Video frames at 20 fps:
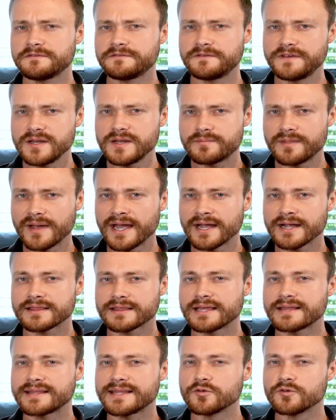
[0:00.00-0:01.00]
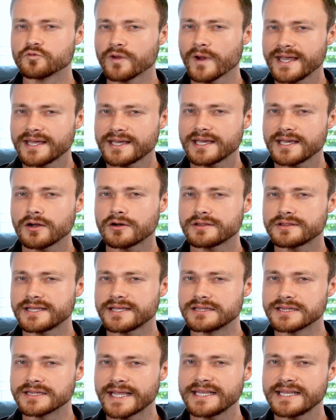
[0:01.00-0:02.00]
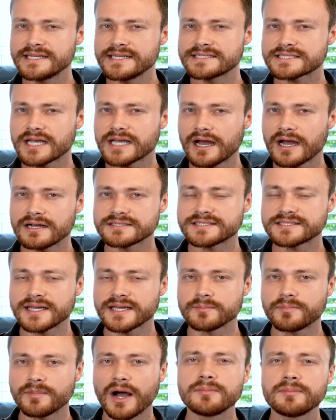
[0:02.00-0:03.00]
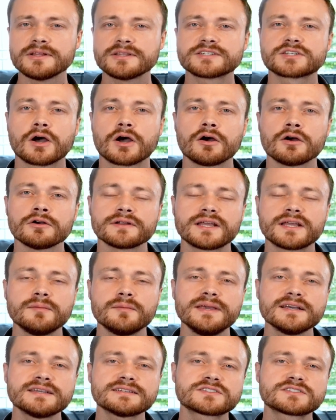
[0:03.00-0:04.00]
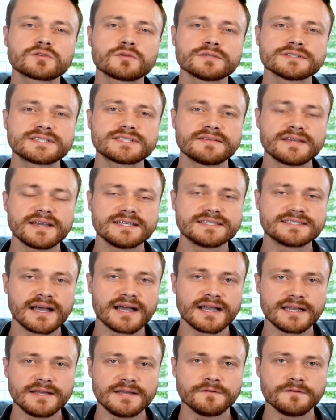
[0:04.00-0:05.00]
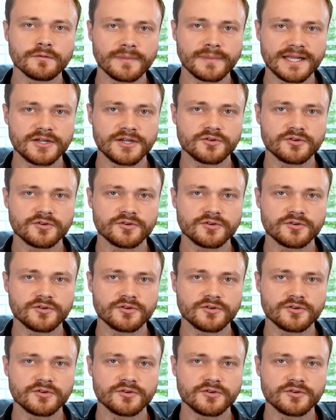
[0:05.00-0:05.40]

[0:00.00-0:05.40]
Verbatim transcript: feedback that the ranking on the latest content published card can be a source of anxiety for many